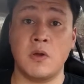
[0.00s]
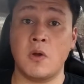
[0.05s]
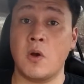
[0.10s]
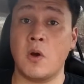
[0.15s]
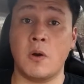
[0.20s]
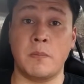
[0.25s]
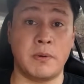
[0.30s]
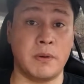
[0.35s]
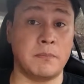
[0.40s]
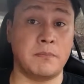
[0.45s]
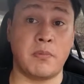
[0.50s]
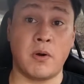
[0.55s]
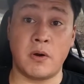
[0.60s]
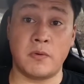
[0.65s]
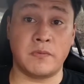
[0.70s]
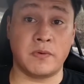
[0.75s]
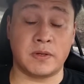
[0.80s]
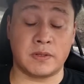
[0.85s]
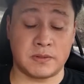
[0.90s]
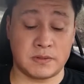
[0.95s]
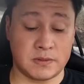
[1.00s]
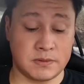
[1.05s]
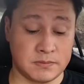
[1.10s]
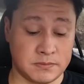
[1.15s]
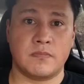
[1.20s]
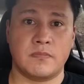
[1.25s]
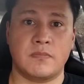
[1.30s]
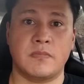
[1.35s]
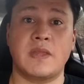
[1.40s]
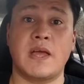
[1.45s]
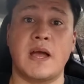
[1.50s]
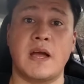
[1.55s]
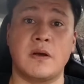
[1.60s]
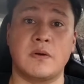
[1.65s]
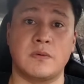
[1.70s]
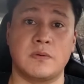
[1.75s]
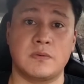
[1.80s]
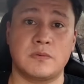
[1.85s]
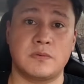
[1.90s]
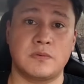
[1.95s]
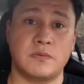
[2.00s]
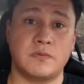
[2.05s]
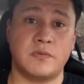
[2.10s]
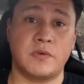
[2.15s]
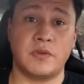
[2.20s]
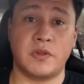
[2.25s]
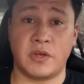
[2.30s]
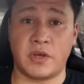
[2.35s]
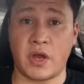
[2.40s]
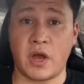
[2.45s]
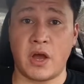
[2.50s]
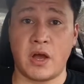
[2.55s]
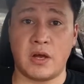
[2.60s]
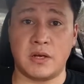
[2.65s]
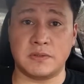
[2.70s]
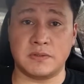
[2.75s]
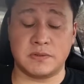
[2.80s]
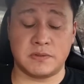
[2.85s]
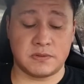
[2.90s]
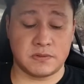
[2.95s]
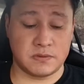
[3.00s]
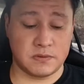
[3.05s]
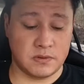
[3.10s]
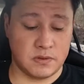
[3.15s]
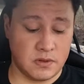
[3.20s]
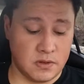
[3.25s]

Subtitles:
It'll be perfect. Now for the cons.